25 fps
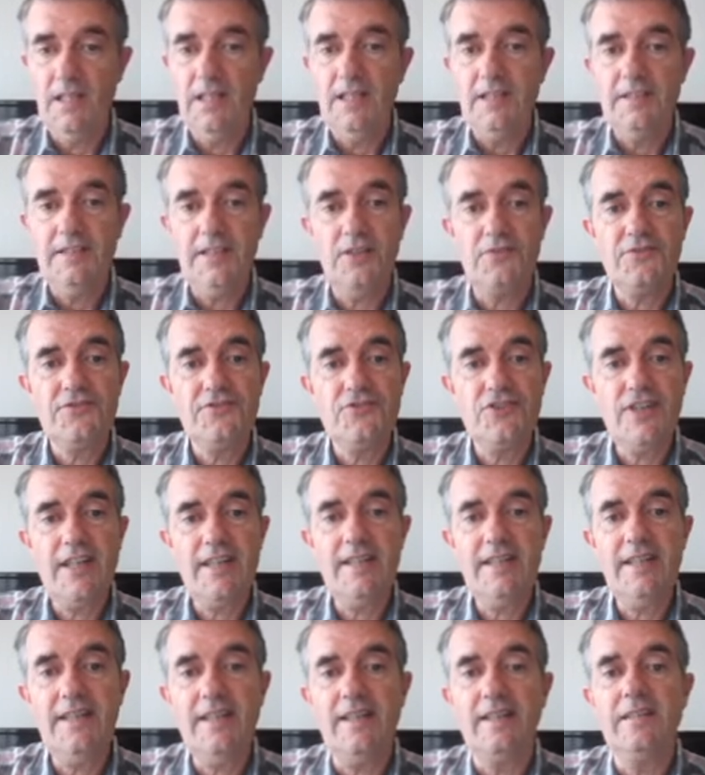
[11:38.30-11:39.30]
Now,
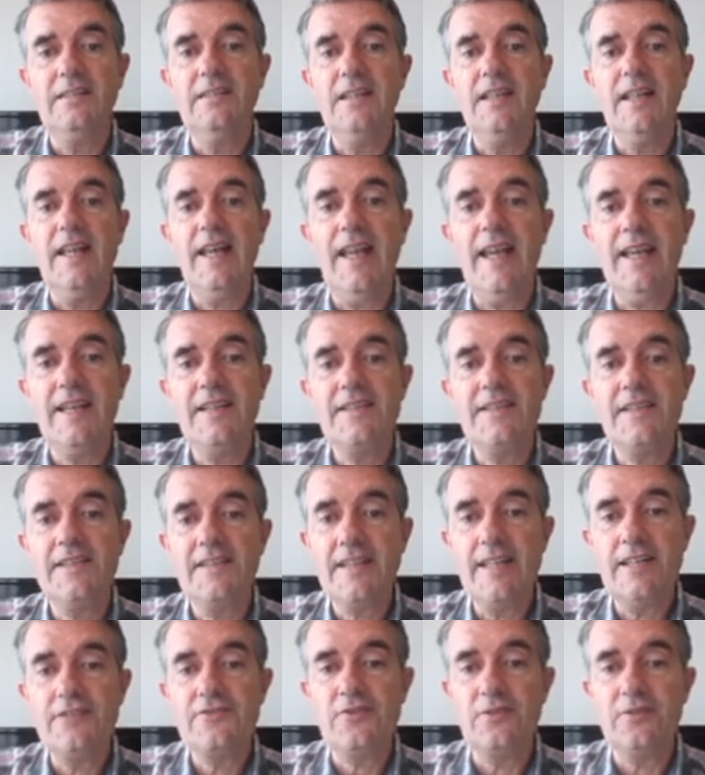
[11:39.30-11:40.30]
checking
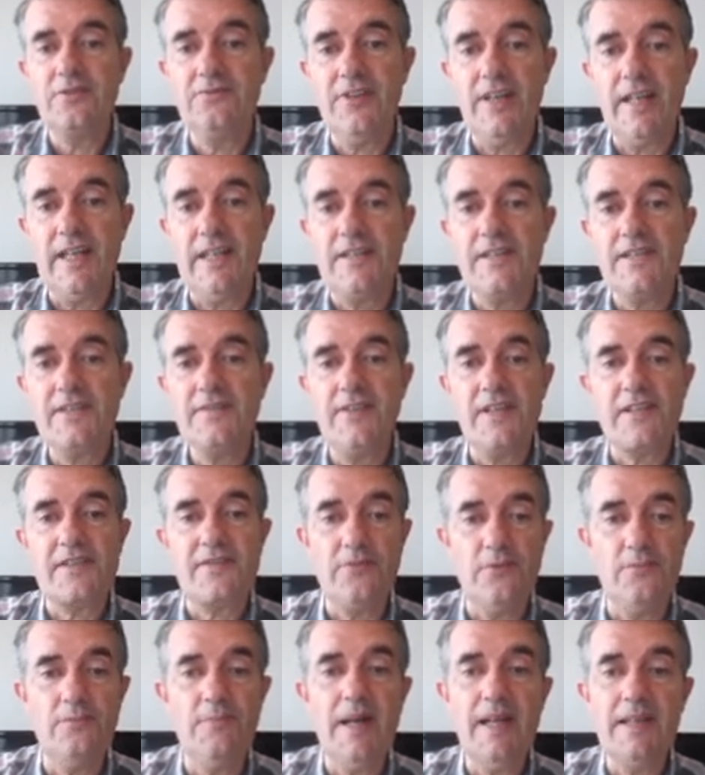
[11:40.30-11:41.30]
existential fairness, that's
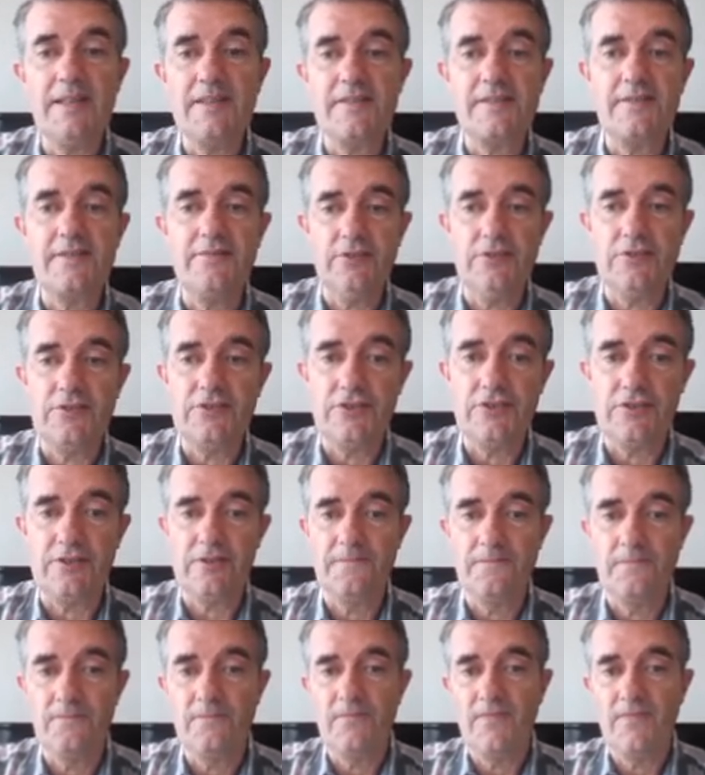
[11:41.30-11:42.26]
the bank's version.